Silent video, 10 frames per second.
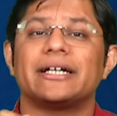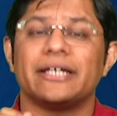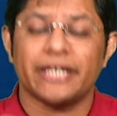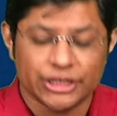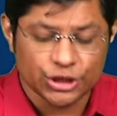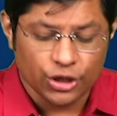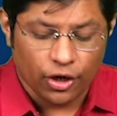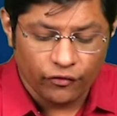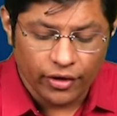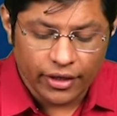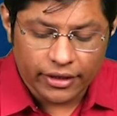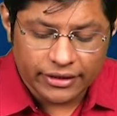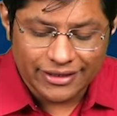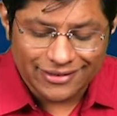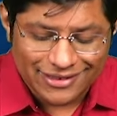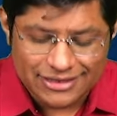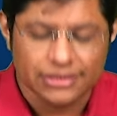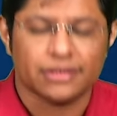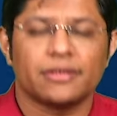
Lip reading: creation of the register.